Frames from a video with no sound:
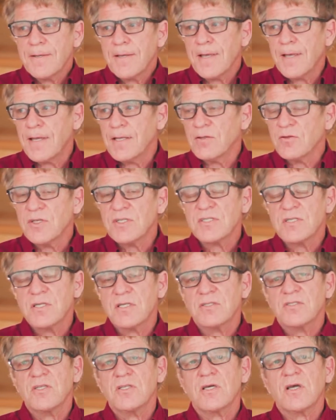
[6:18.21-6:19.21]
And
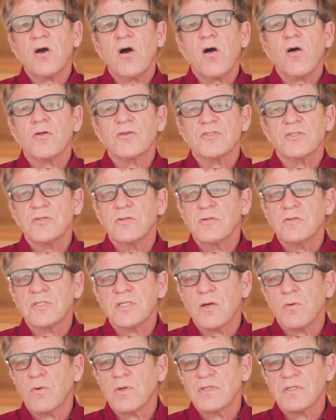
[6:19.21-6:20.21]
listening to the college students,
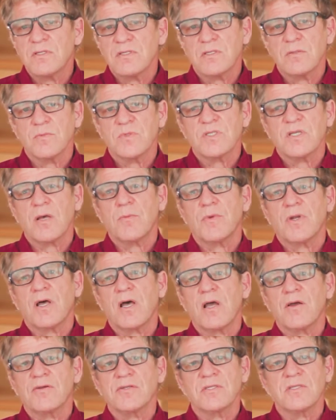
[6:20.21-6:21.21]
I went to some
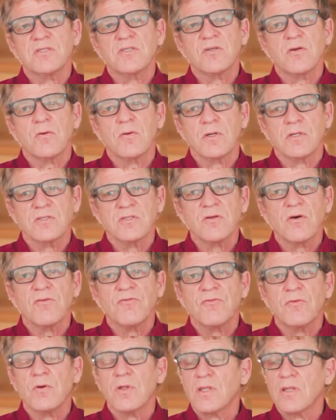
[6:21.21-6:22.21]
seminars and so on and so
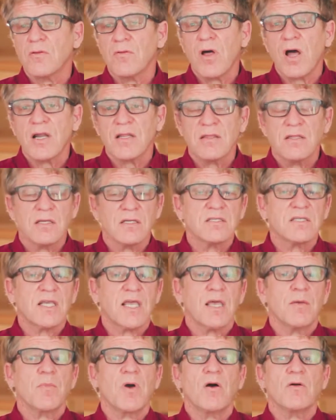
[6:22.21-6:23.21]
forth. A lot of things
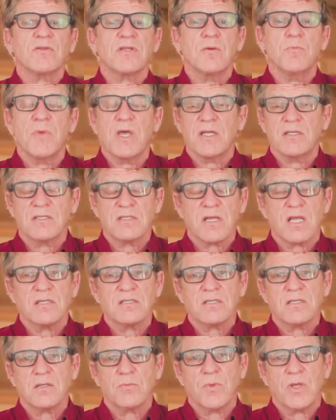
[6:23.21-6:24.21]
came out that made
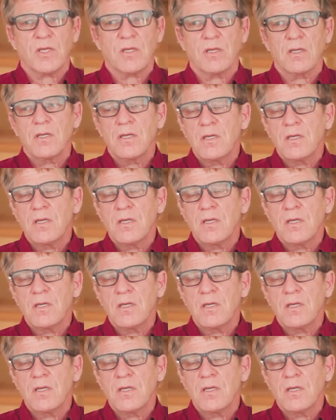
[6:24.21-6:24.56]
sense to me.